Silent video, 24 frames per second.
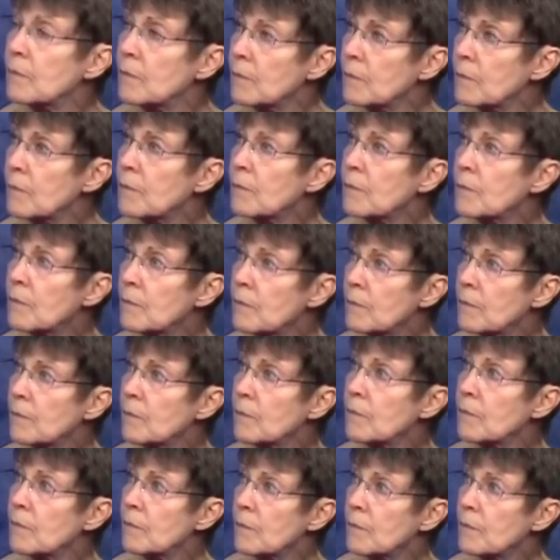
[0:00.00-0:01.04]

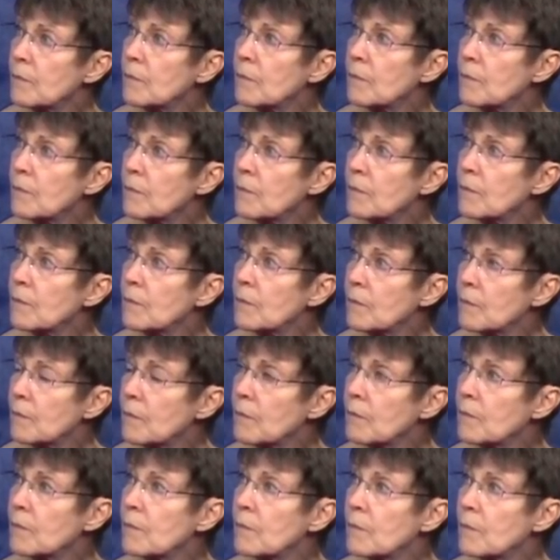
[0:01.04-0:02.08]

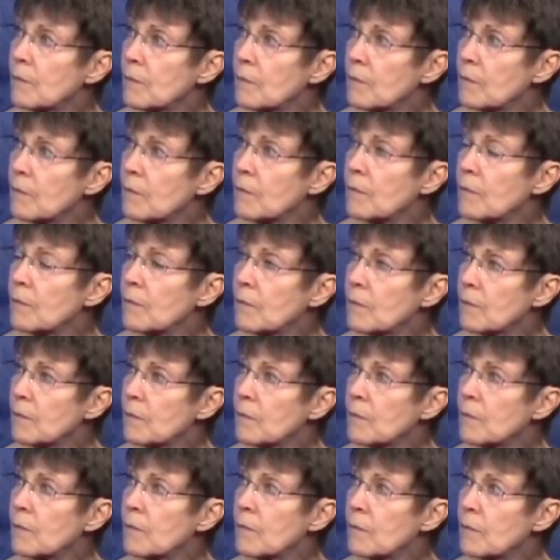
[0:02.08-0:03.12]

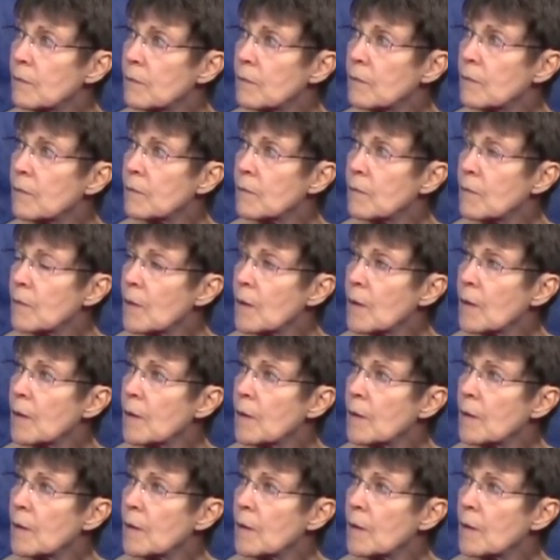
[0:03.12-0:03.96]
No words are spoken by the person on screen.